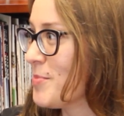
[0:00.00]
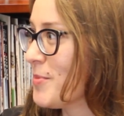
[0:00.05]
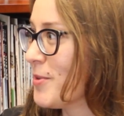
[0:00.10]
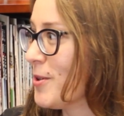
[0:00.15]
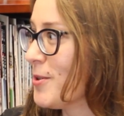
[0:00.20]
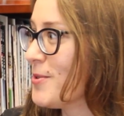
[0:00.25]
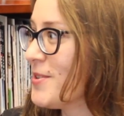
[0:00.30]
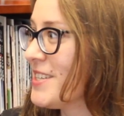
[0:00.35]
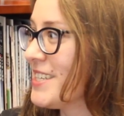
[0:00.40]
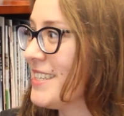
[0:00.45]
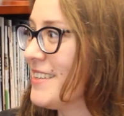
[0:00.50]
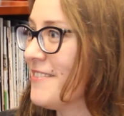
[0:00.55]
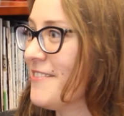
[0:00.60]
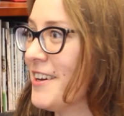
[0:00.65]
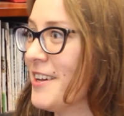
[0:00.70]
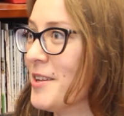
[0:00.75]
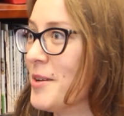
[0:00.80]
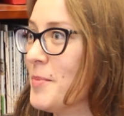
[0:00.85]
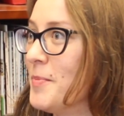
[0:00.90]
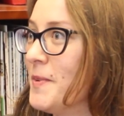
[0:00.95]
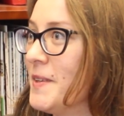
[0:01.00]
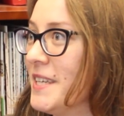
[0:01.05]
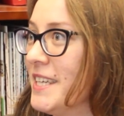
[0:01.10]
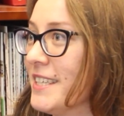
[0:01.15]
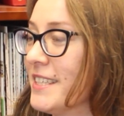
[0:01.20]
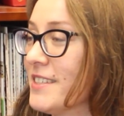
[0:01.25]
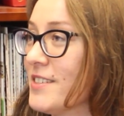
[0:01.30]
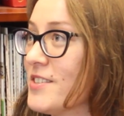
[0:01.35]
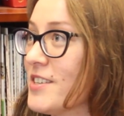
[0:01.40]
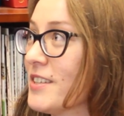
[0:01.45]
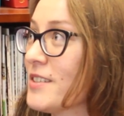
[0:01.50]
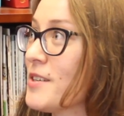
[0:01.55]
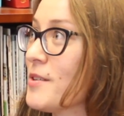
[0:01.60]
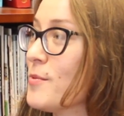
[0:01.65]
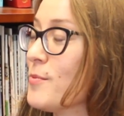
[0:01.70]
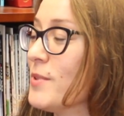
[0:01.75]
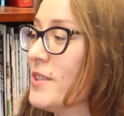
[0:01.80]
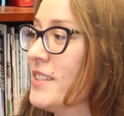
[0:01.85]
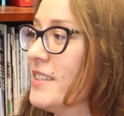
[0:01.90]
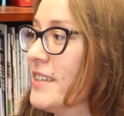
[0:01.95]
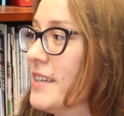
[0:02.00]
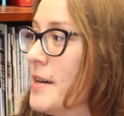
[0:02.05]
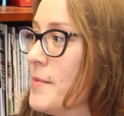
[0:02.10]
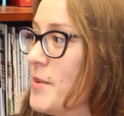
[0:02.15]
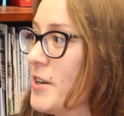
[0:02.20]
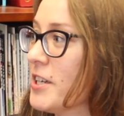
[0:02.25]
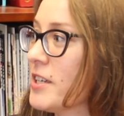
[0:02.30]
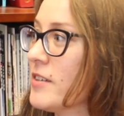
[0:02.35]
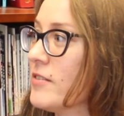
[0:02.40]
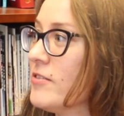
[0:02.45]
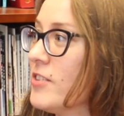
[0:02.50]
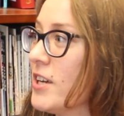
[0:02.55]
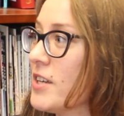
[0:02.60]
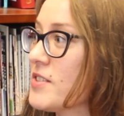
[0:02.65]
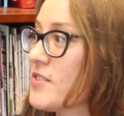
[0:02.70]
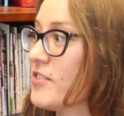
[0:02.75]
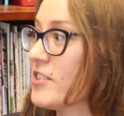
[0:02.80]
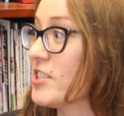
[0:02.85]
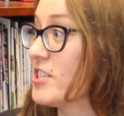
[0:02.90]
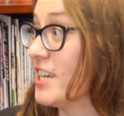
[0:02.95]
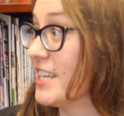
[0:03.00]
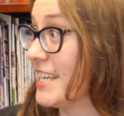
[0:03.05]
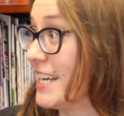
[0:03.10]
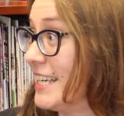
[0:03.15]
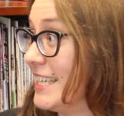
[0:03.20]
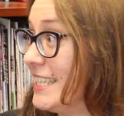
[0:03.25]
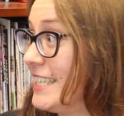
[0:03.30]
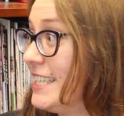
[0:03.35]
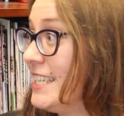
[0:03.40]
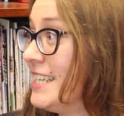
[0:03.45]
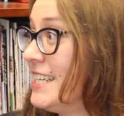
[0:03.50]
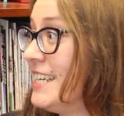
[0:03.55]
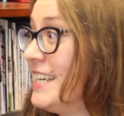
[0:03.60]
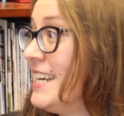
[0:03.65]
approach developed in conjunction with the American philosopher Don Ivey